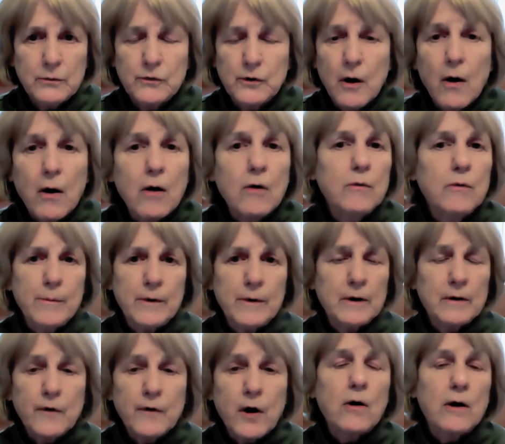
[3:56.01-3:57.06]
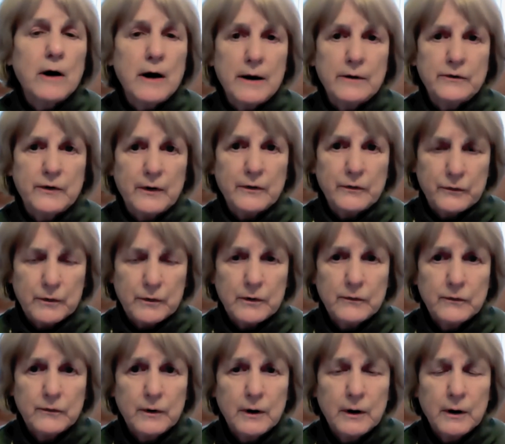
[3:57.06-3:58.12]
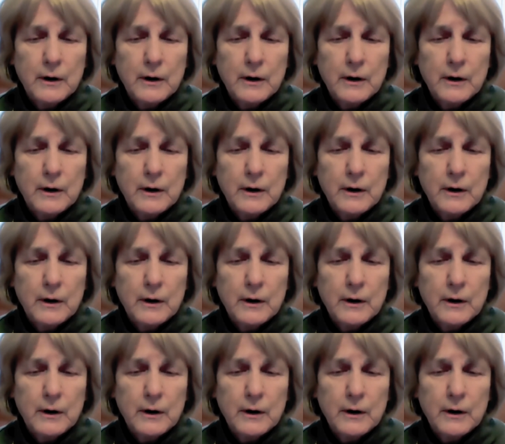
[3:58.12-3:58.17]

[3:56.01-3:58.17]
to all women of all ancestries.